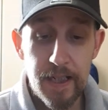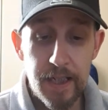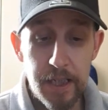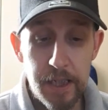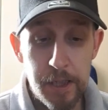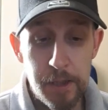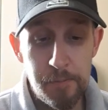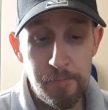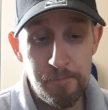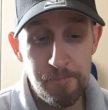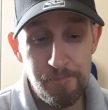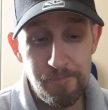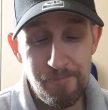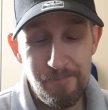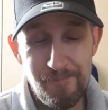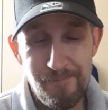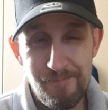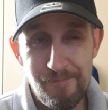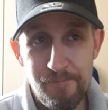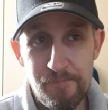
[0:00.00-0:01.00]
Um,
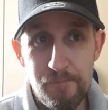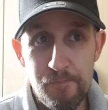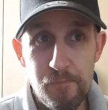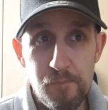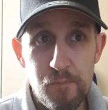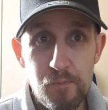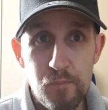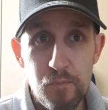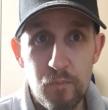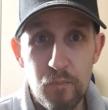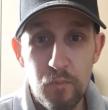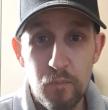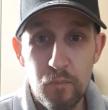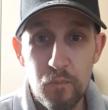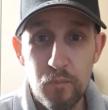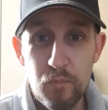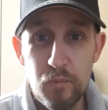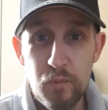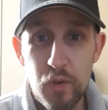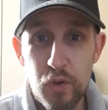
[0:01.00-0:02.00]

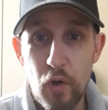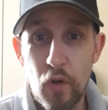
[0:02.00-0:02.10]
you've